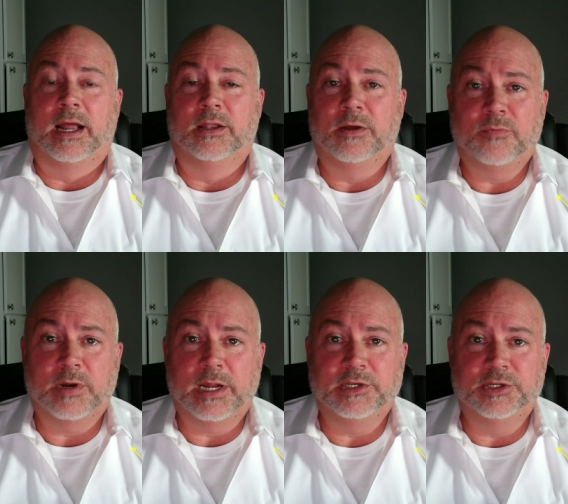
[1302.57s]
I love
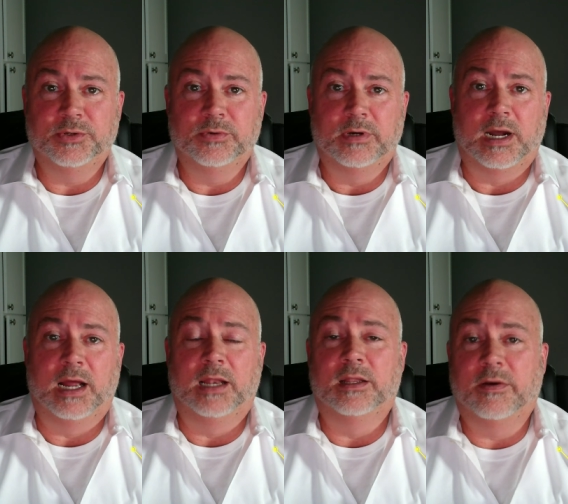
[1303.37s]
what I do.
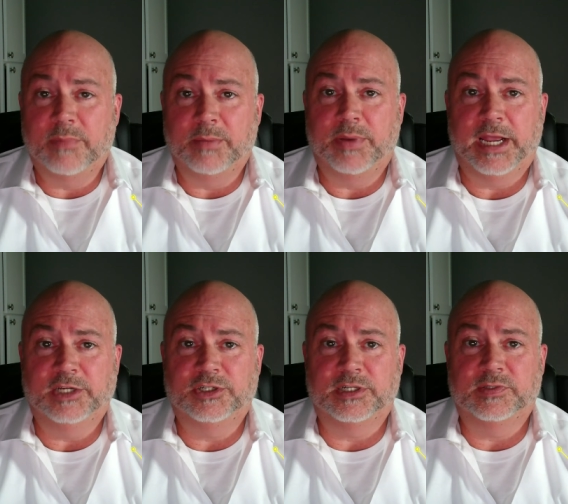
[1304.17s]
I love my
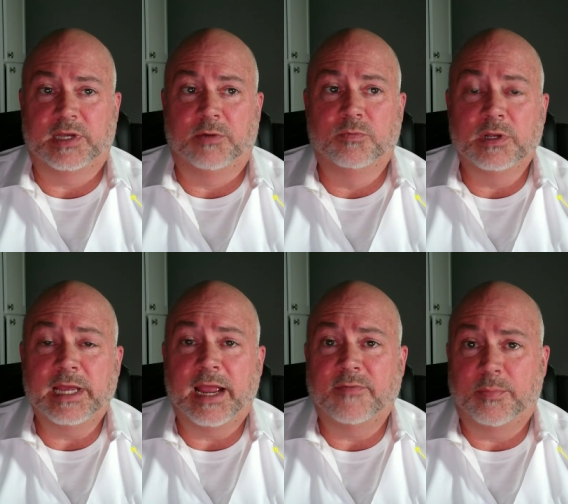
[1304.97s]
patients. I
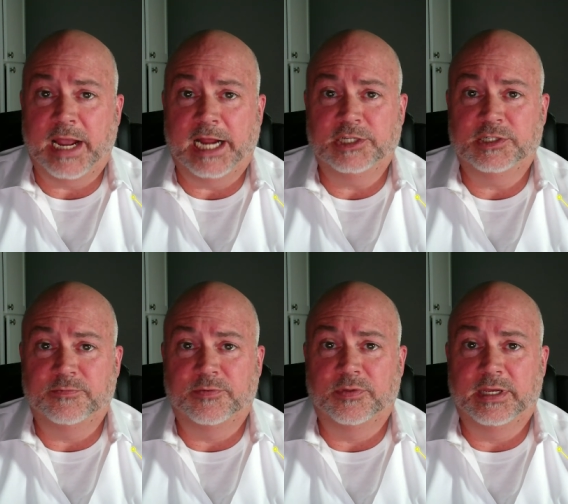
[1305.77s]
really have a
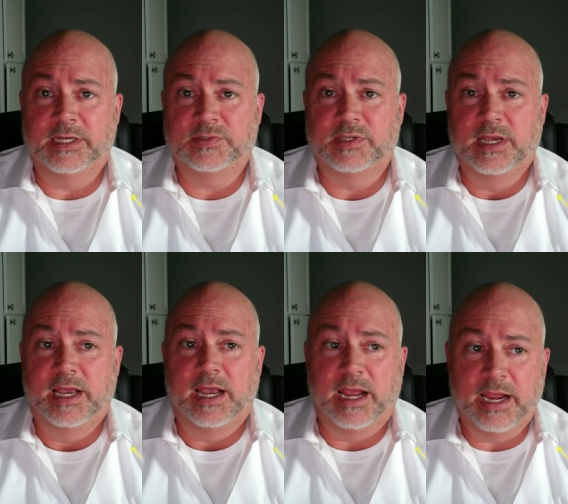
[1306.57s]
passion for this.
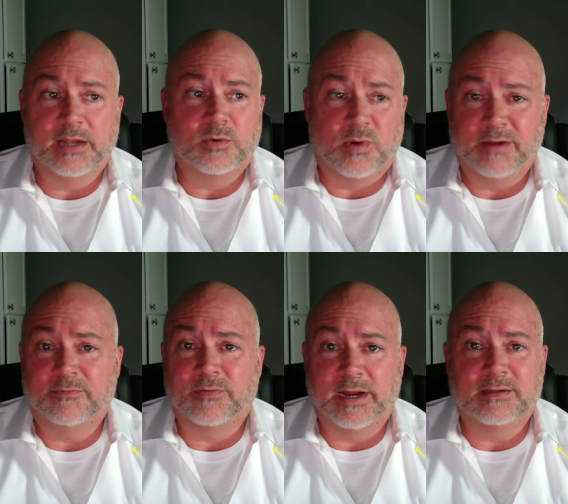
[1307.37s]
And
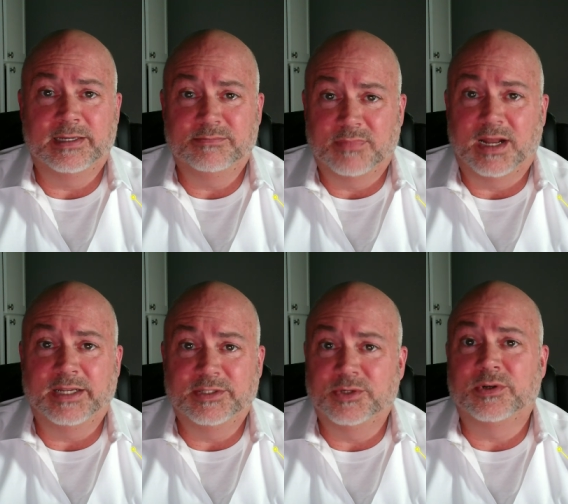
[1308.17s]
quite frankly,
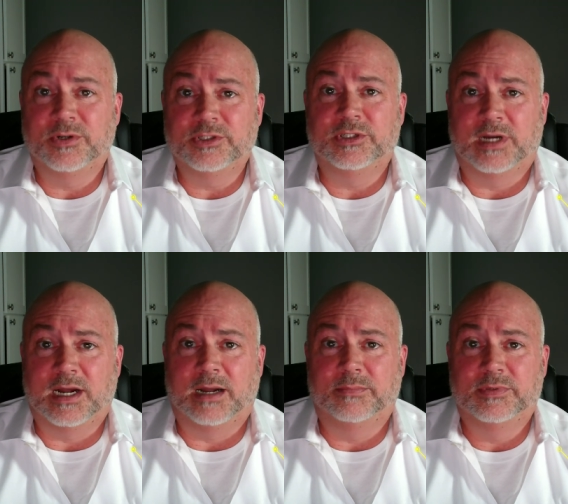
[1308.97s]
I do a good
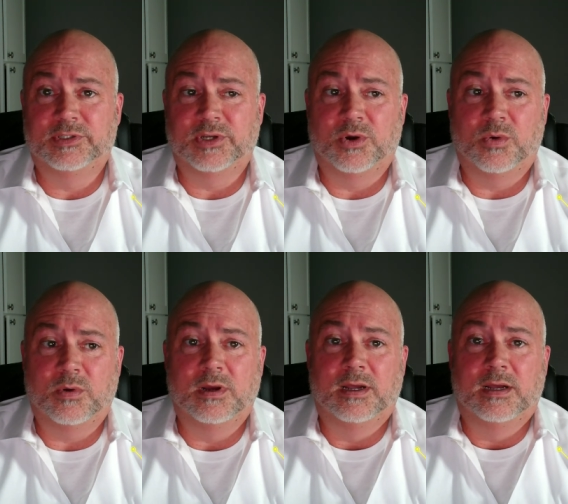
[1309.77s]
job.
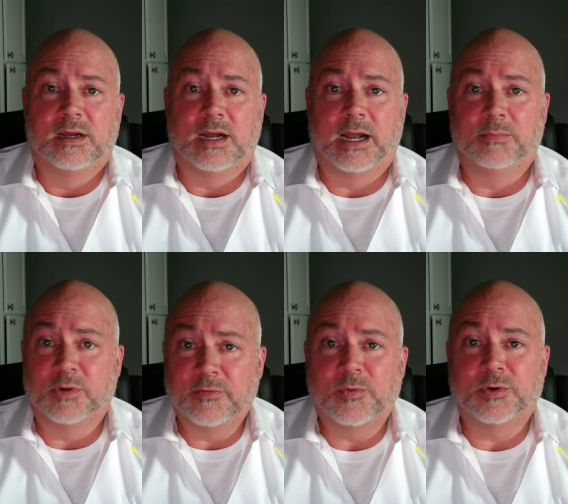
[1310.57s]
So I'm
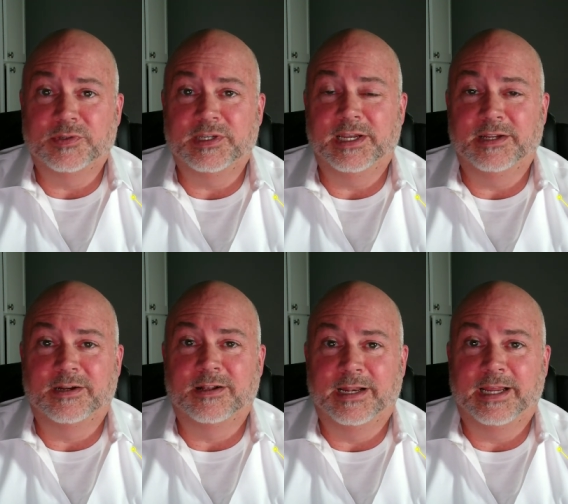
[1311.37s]
looking forward to seeing you in
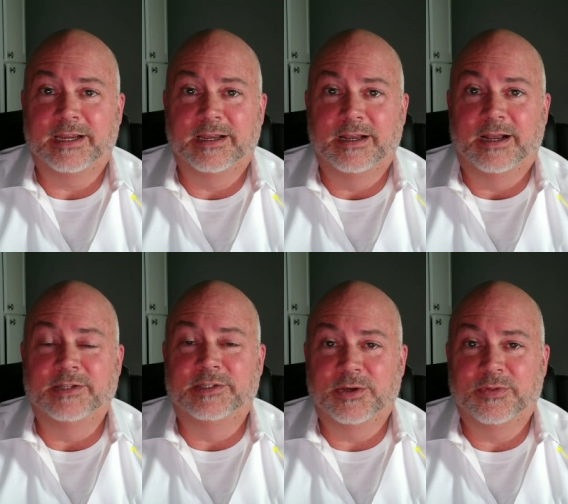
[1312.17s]
the clinic.
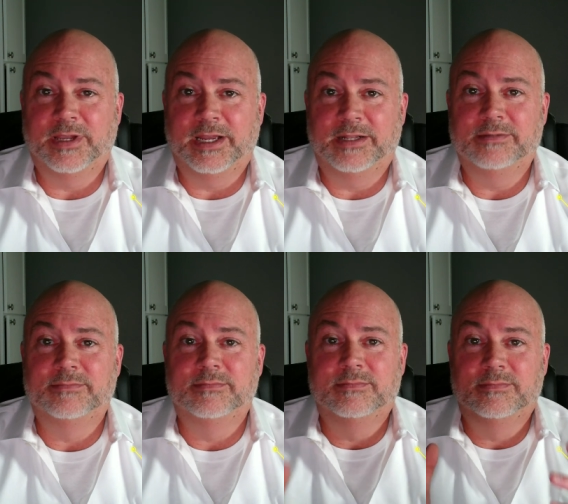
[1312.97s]
Until
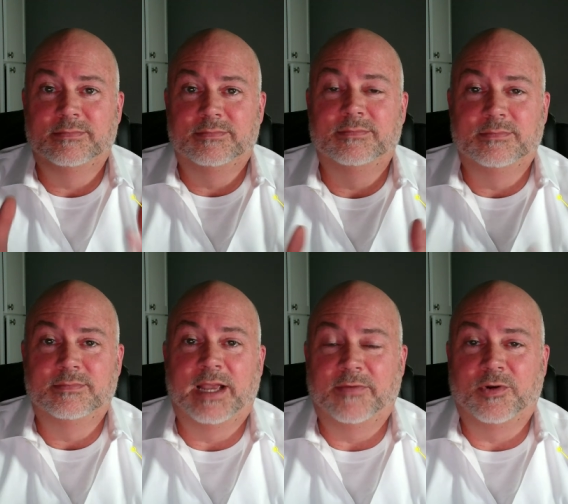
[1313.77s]
then,
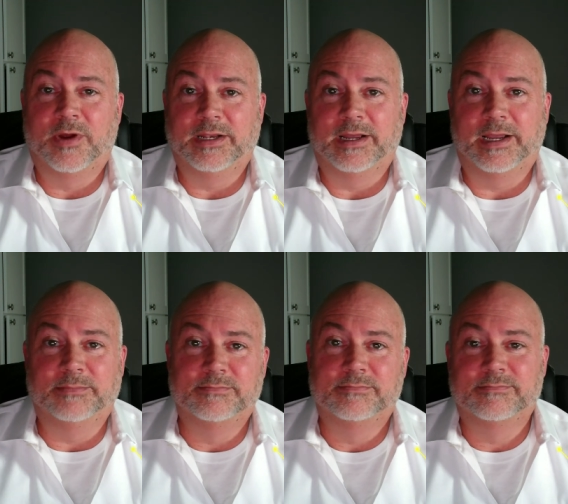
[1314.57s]
have a great
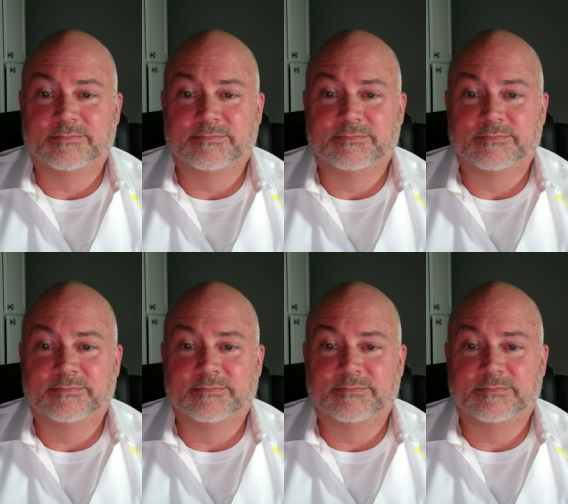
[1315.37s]
day.